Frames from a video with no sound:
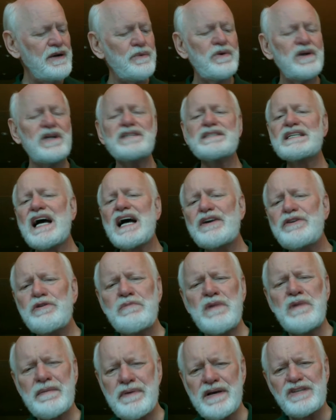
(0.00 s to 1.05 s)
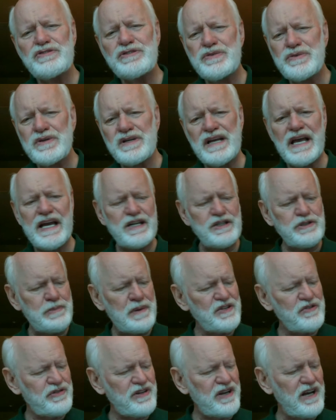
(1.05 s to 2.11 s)
Well, did I do my best to engage
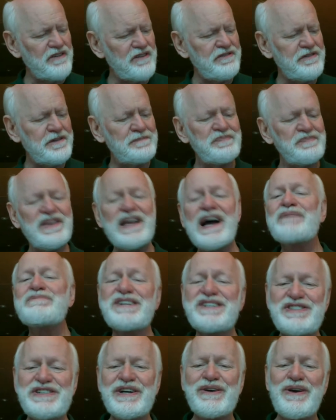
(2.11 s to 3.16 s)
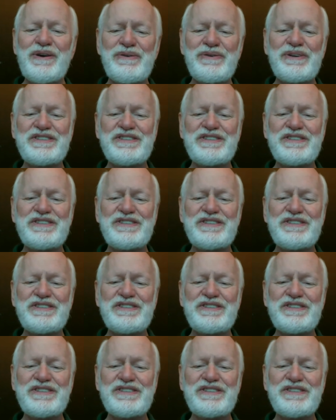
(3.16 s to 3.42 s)
myself? Now, I'm going to share our